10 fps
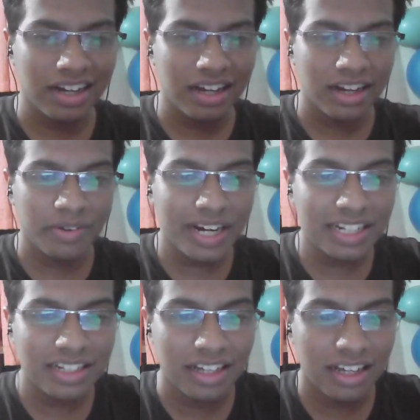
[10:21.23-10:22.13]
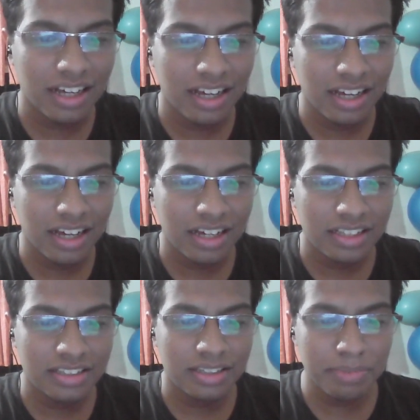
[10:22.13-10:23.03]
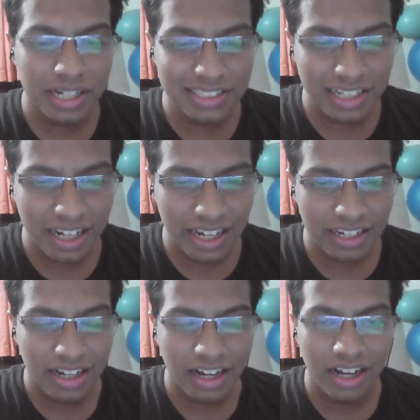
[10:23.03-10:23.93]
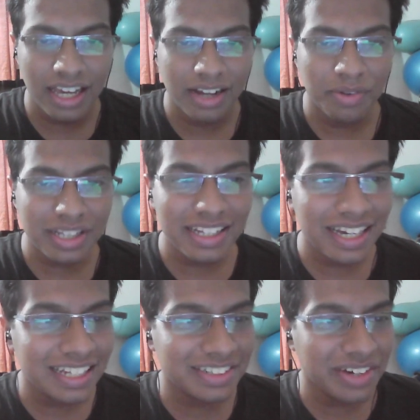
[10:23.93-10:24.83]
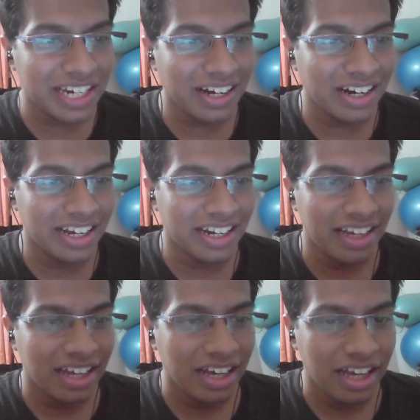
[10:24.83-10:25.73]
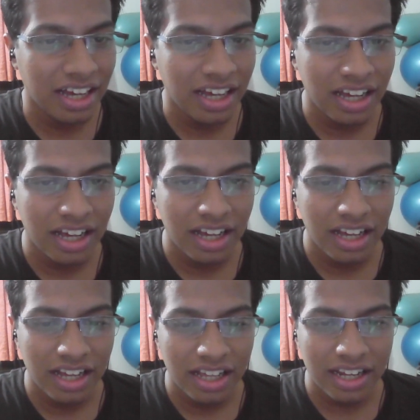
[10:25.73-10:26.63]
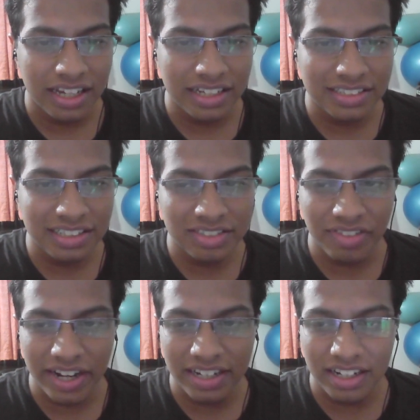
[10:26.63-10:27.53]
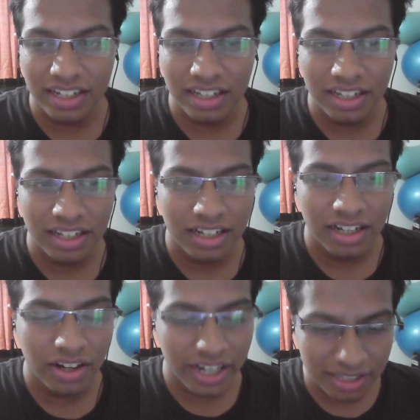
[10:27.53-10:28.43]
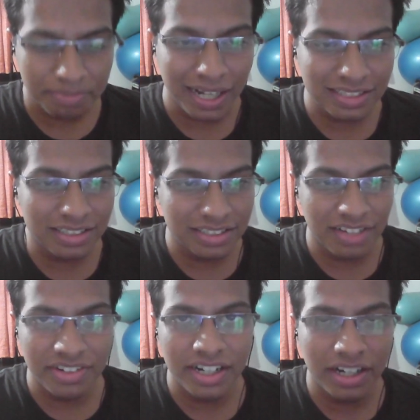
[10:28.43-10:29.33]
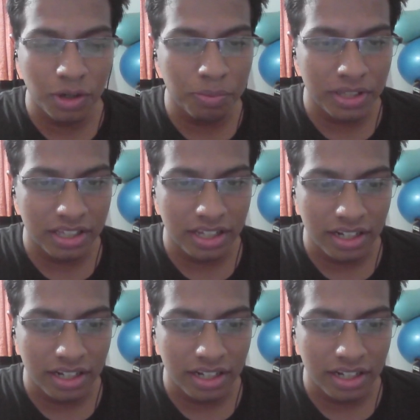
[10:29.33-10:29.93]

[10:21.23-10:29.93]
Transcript: Wait. The birds are dying. Like, what the hell is going on? Like, is this finally... Okay, the passage is definitely open then.